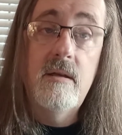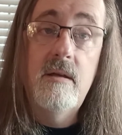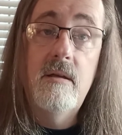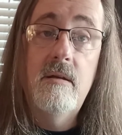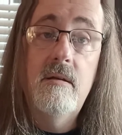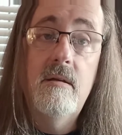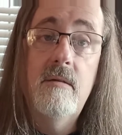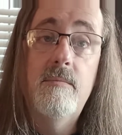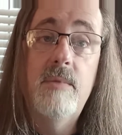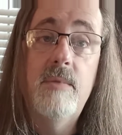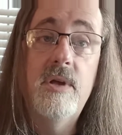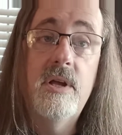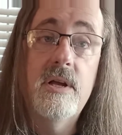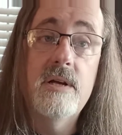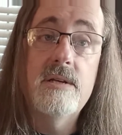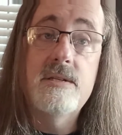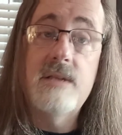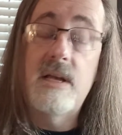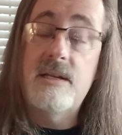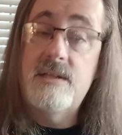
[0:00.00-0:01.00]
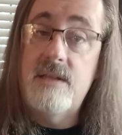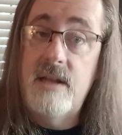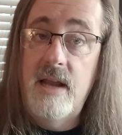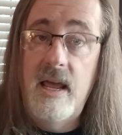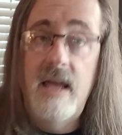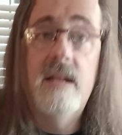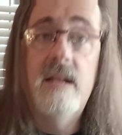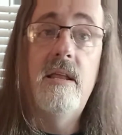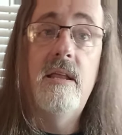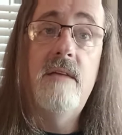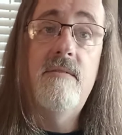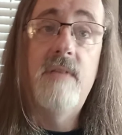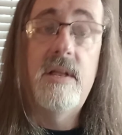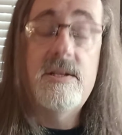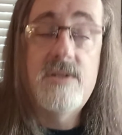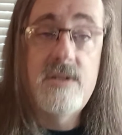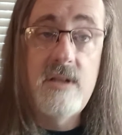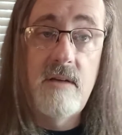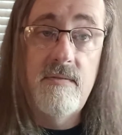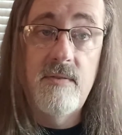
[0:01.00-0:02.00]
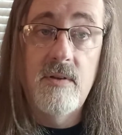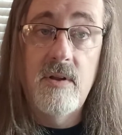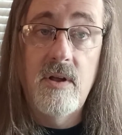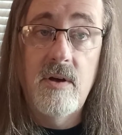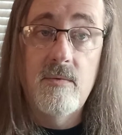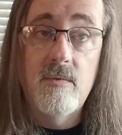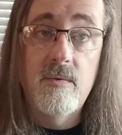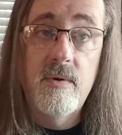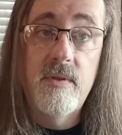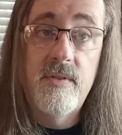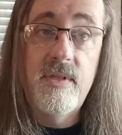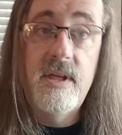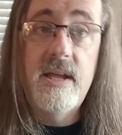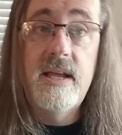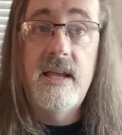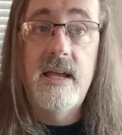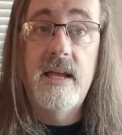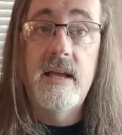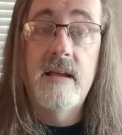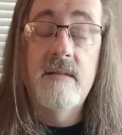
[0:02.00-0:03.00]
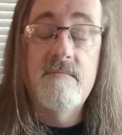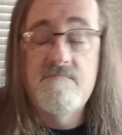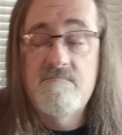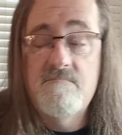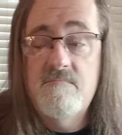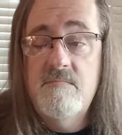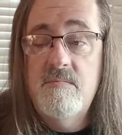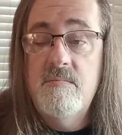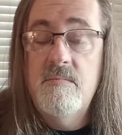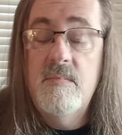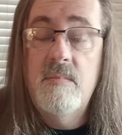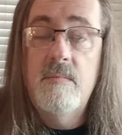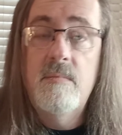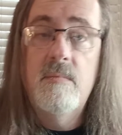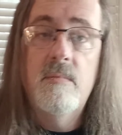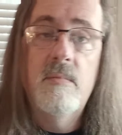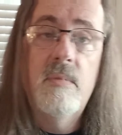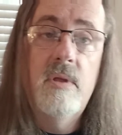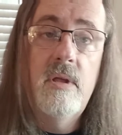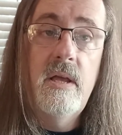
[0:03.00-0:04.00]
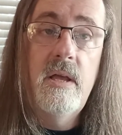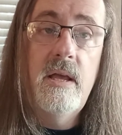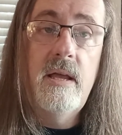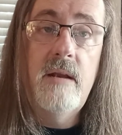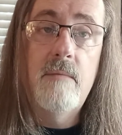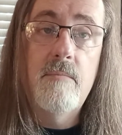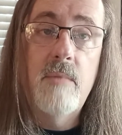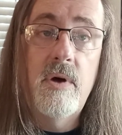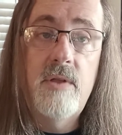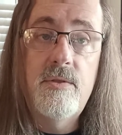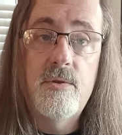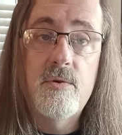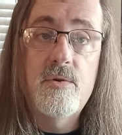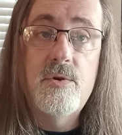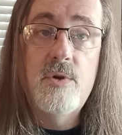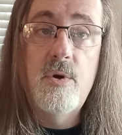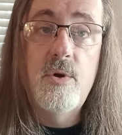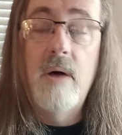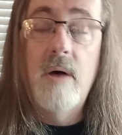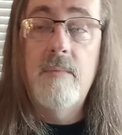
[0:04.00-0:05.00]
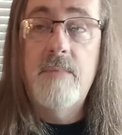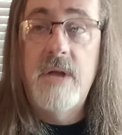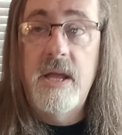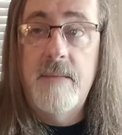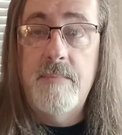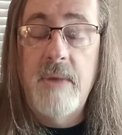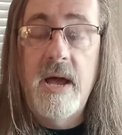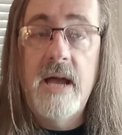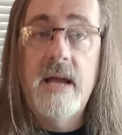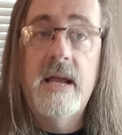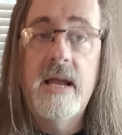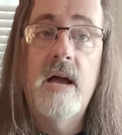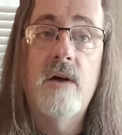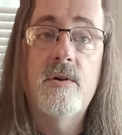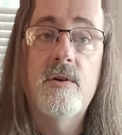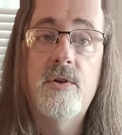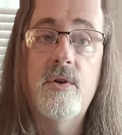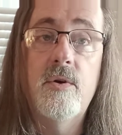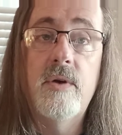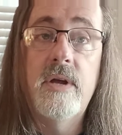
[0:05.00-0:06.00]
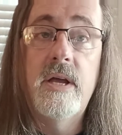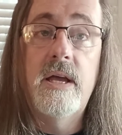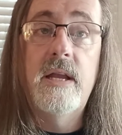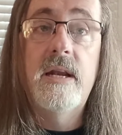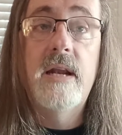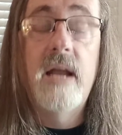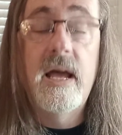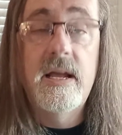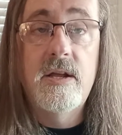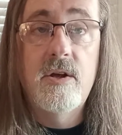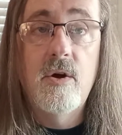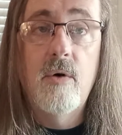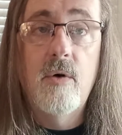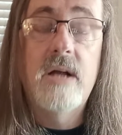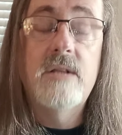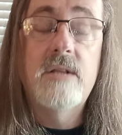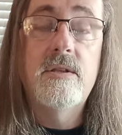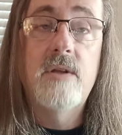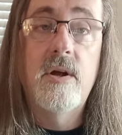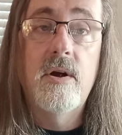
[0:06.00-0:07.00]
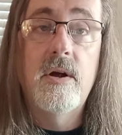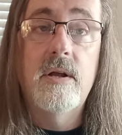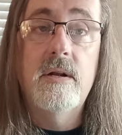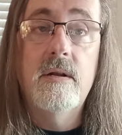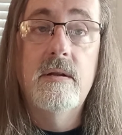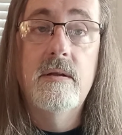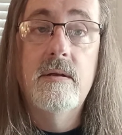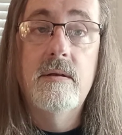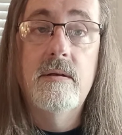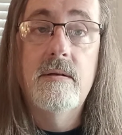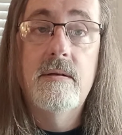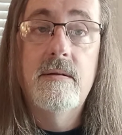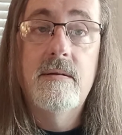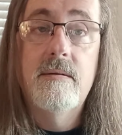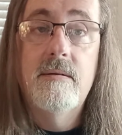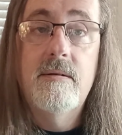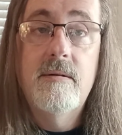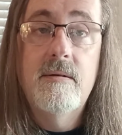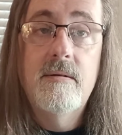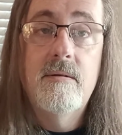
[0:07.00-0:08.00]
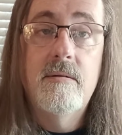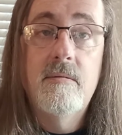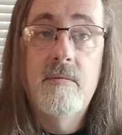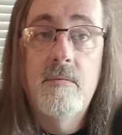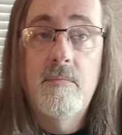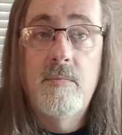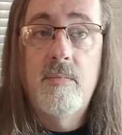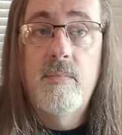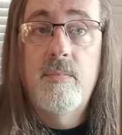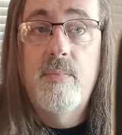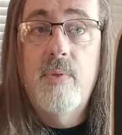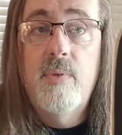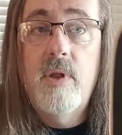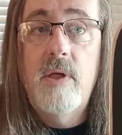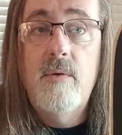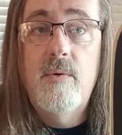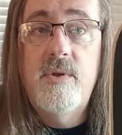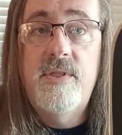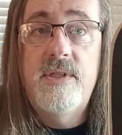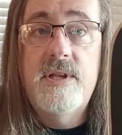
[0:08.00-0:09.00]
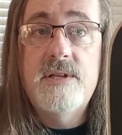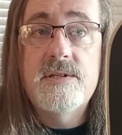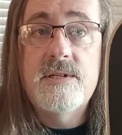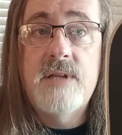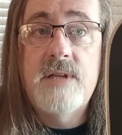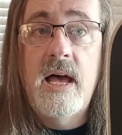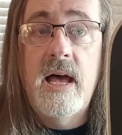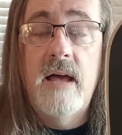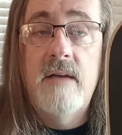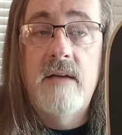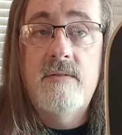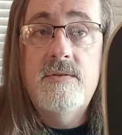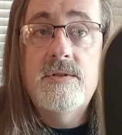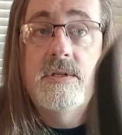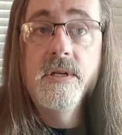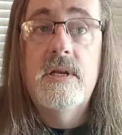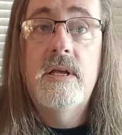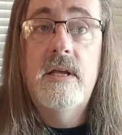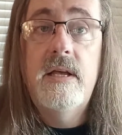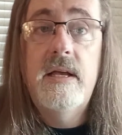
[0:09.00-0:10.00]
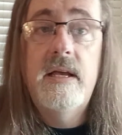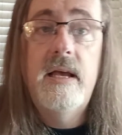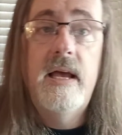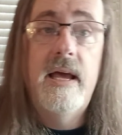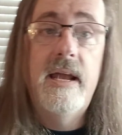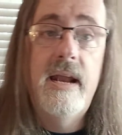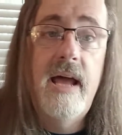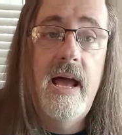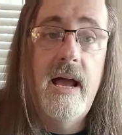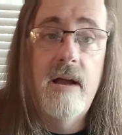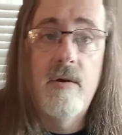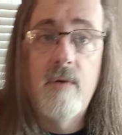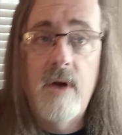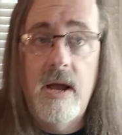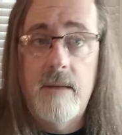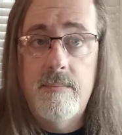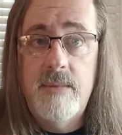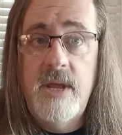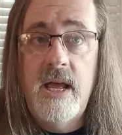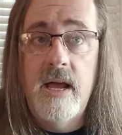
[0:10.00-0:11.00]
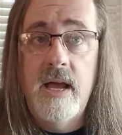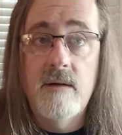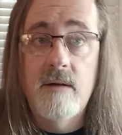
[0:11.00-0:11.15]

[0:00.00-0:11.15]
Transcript: because I said, hey, leave that stuff alone, thinking in a month or two I'll be back out doing it and I can go out there and play with these knives and hack crap down.